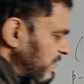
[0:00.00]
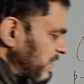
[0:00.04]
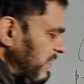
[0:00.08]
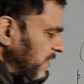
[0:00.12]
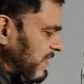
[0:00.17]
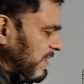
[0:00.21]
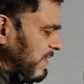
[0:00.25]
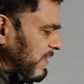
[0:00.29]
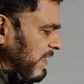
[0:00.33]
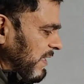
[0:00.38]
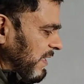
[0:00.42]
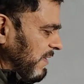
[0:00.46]
we
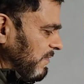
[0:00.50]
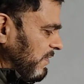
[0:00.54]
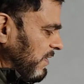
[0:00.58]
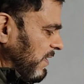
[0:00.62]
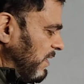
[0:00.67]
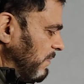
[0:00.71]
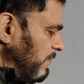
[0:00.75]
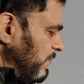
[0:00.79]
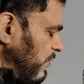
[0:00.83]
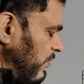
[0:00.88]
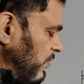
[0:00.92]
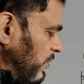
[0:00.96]
have
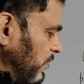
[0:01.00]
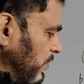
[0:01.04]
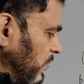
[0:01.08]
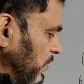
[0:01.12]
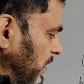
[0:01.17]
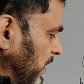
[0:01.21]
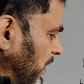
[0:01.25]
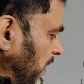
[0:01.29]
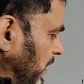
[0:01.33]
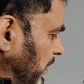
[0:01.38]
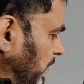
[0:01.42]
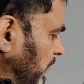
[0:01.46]
come to
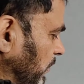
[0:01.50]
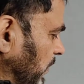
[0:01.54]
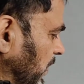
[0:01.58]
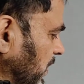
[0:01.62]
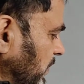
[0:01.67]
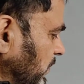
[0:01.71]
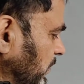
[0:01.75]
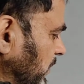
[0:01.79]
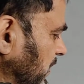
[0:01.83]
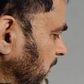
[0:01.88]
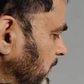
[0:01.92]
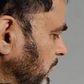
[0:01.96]
know
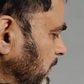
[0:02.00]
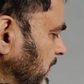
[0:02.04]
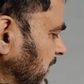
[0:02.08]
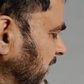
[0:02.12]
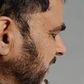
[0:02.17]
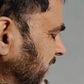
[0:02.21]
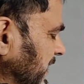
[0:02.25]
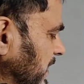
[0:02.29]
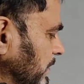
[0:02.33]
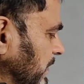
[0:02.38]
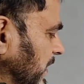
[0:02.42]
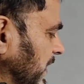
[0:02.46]
what we
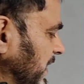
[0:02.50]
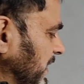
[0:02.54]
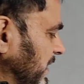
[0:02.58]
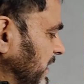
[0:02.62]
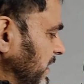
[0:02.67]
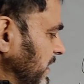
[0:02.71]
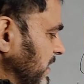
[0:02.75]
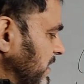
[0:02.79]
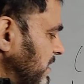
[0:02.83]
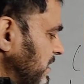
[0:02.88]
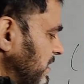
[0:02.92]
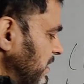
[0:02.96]
mean by
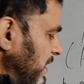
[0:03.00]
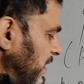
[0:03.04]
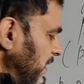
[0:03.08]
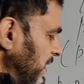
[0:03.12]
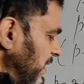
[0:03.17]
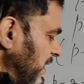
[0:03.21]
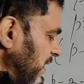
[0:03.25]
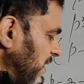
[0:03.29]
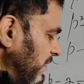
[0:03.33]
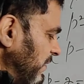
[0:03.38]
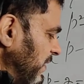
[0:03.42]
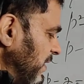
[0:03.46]
this
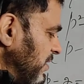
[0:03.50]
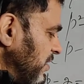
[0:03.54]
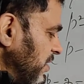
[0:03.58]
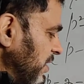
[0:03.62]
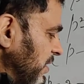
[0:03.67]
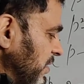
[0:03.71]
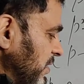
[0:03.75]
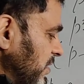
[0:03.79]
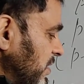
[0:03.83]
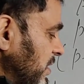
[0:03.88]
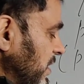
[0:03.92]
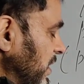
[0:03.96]

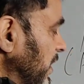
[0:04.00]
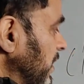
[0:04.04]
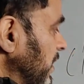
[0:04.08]
equation is